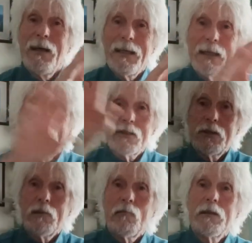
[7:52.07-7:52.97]
it
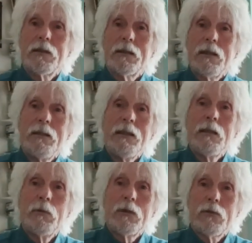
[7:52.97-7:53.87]
actually created a
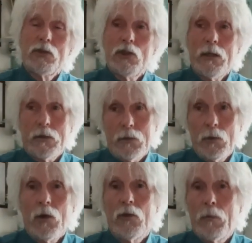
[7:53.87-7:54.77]
little bit of a shadow
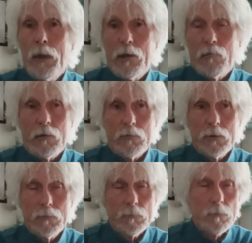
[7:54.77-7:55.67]
on the background.